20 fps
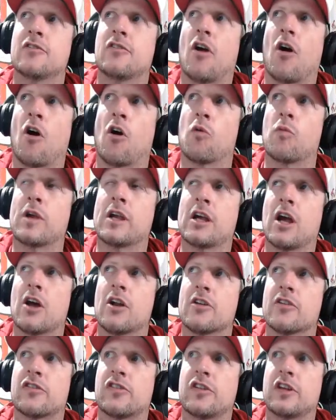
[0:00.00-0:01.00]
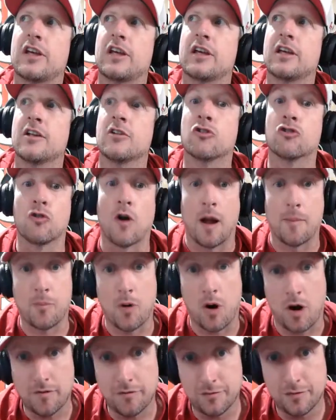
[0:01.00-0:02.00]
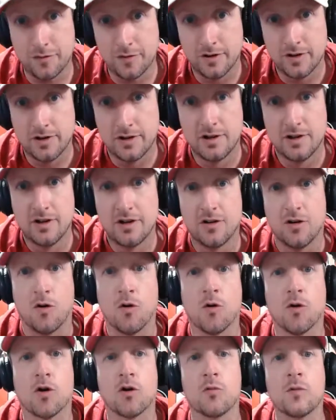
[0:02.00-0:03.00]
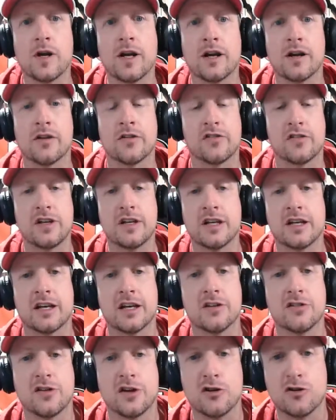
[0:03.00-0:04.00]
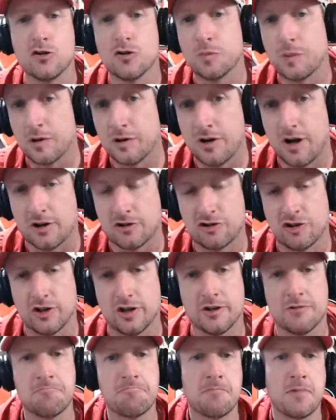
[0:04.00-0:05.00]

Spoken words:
are we going to see drop off or are we going to see continued production?